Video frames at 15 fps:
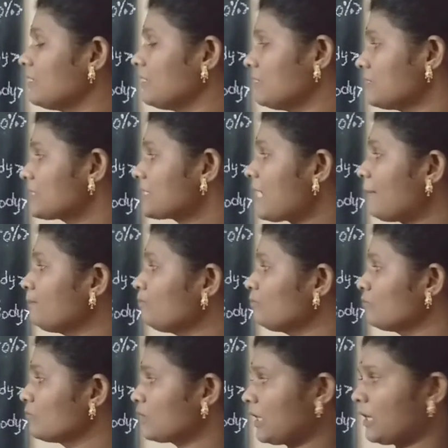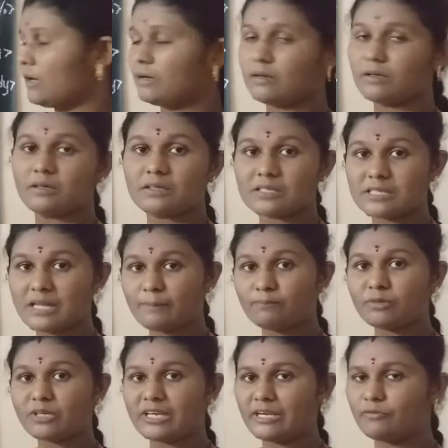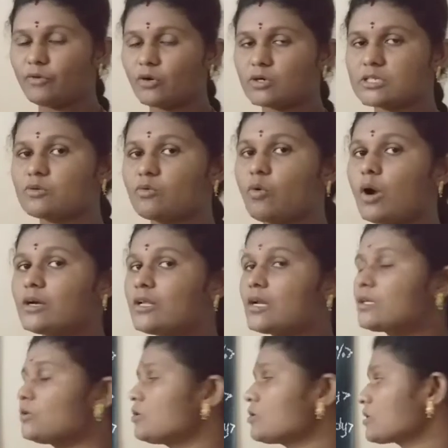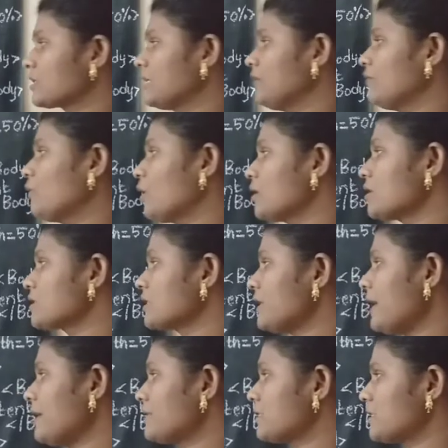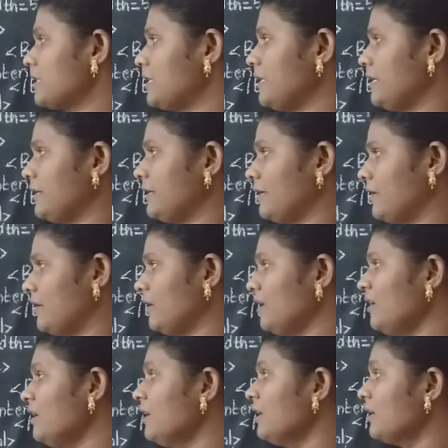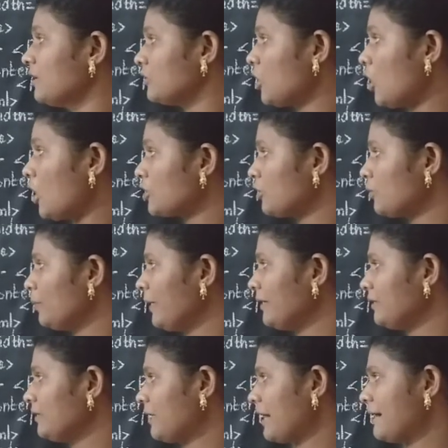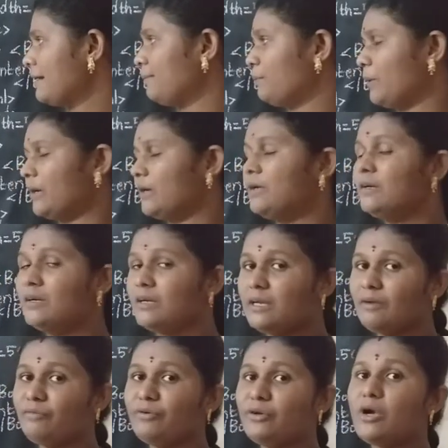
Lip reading: some keywords. What are those keywords? Let's see here. Document type. If you